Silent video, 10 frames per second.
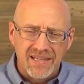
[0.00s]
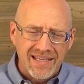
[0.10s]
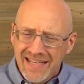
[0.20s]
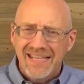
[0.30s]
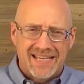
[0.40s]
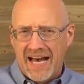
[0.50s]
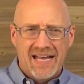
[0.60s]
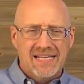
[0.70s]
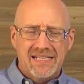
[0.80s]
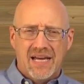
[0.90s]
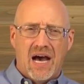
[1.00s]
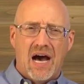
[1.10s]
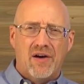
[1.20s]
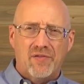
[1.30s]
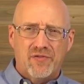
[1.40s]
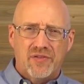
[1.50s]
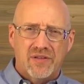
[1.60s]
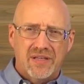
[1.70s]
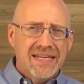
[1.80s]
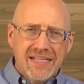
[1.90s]
any kind of
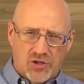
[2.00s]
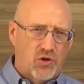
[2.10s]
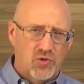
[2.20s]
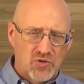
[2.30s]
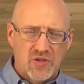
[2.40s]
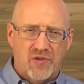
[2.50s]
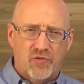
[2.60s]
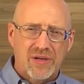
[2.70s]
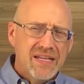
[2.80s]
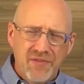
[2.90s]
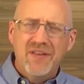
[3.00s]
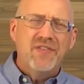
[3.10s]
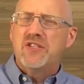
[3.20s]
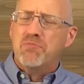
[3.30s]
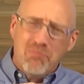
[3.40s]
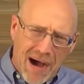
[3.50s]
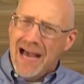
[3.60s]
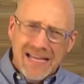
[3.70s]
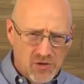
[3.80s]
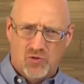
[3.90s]
eternal suffering, even if it's
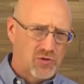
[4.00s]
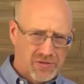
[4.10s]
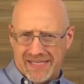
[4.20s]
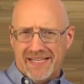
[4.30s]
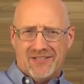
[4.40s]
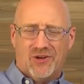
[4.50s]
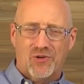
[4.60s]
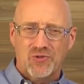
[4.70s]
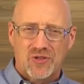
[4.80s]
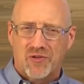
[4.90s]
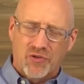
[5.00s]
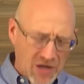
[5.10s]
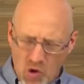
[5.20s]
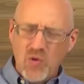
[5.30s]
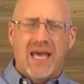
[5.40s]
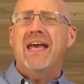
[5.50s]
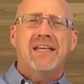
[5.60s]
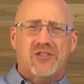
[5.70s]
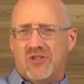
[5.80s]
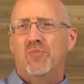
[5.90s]
mild eternal suffering,
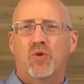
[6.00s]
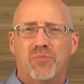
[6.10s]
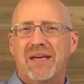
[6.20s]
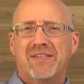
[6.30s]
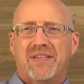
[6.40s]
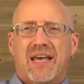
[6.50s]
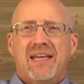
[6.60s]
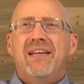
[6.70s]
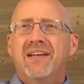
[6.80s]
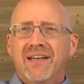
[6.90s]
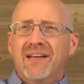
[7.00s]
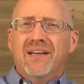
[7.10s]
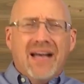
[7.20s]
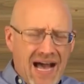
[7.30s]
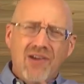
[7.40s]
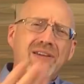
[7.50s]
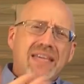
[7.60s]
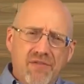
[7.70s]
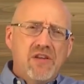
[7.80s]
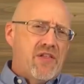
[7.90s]
okay, someone may say, I'll
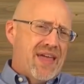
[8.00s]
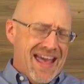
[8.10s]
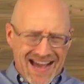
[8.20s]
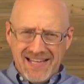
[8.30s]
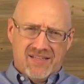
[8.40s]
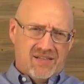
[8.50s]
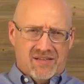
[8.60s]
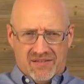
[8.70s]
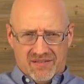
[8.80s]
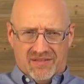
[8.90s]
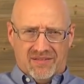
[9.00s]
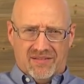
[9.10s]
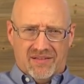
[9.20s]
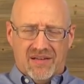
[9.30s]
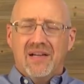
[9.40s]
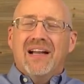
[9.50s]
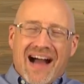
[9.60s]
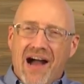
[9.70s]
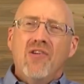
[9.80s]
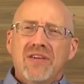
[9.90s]
give you that.
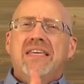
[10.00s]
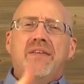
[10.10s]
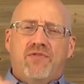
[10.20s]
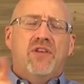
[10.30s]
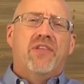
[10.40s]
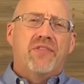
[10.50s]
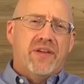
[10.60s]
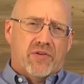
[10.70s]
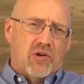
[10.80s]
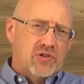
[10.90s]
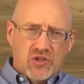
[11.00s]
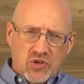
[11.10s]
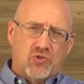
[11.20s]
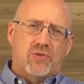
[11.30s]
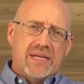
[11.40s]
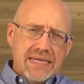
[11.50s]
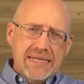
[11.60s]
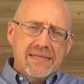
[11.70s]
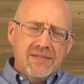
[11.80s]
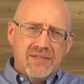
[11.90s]
I'll give you that there are
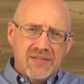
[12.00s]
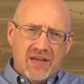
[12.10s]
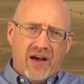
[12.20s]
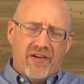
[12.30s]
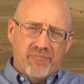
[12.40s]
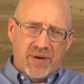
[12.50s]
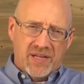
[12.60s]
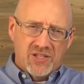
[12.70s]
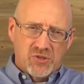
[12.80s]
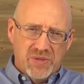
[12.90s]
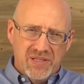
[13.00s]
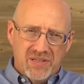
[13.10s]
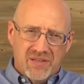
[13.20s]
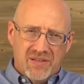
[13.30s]
degrees of punishment.